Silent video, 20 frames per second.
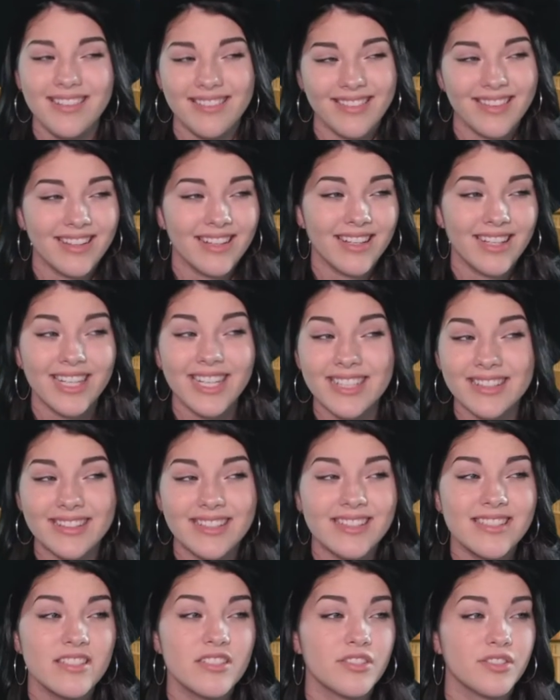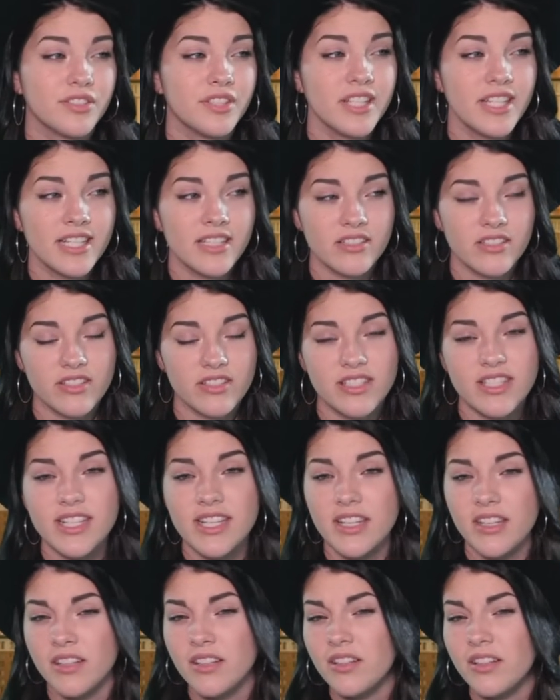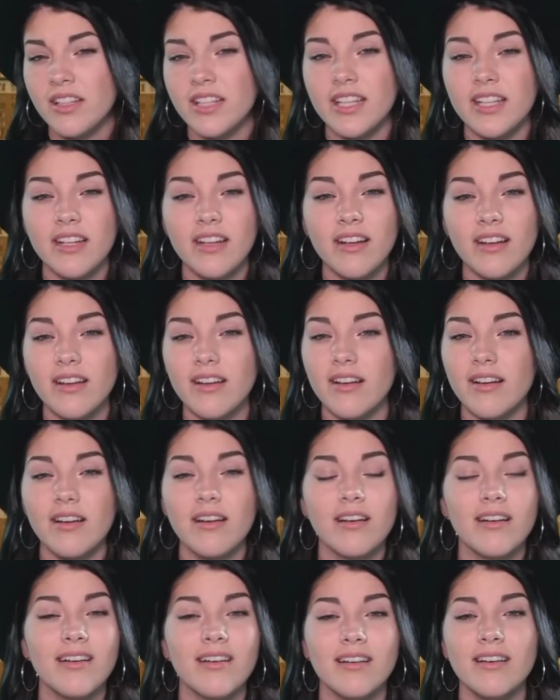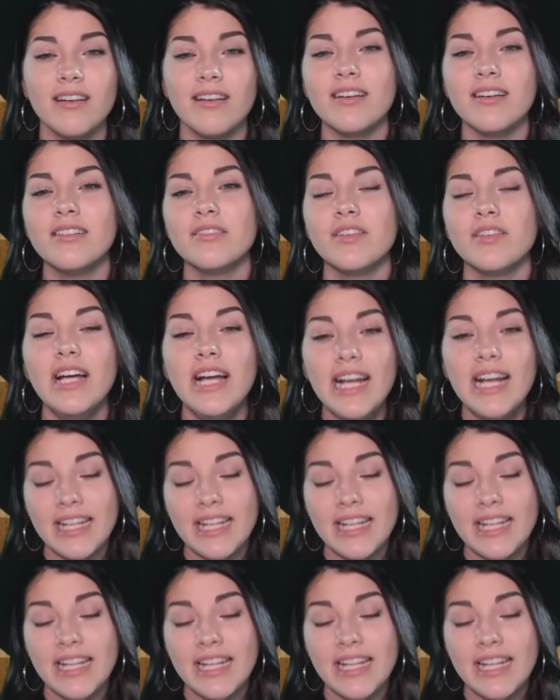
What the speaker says: that this thing's still love,